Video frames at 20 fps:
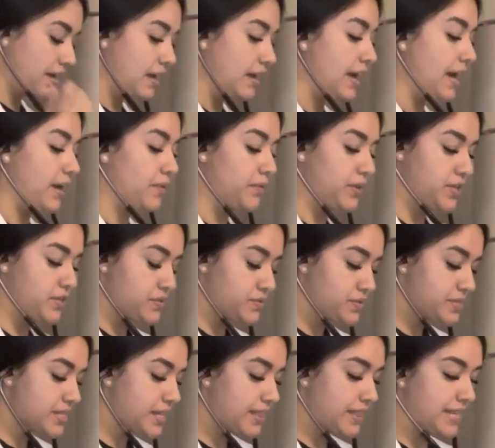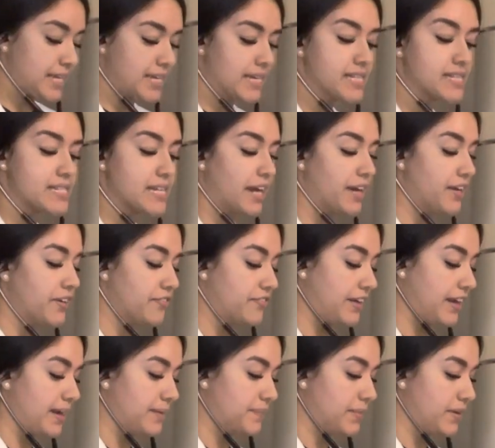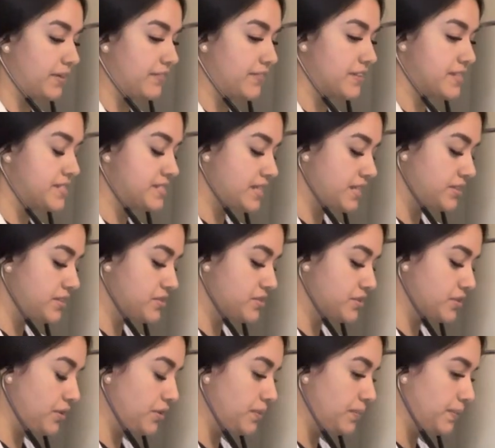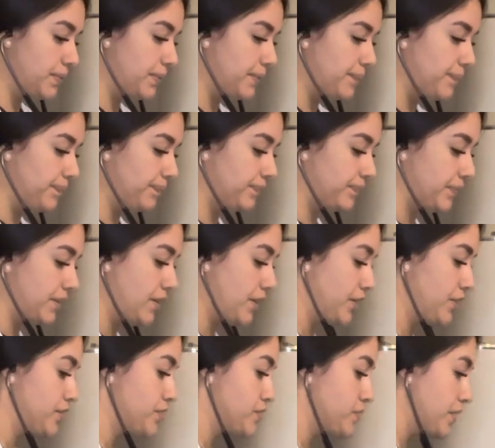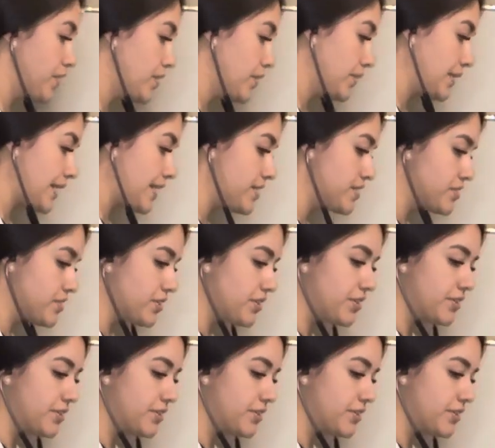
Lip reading: And we use the diaphragm of the stethoscope. Are you doing okay, sir?